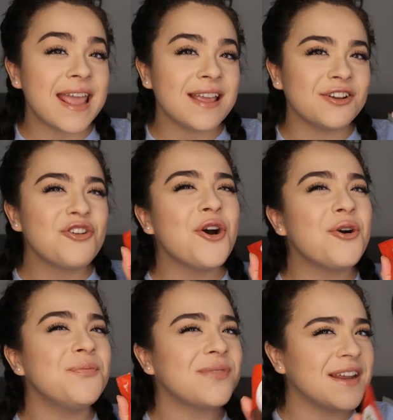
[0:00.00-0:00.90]
8.
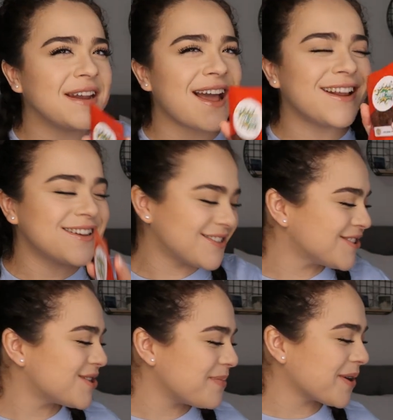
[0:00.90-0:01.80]
No, a 9, because they're
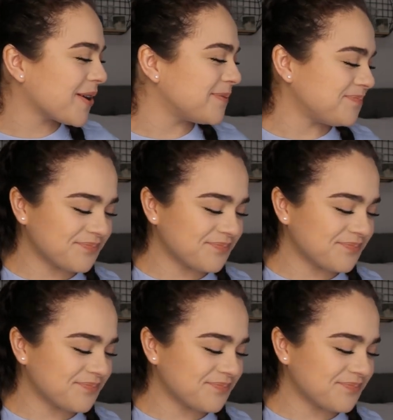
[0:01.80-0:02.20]
super good.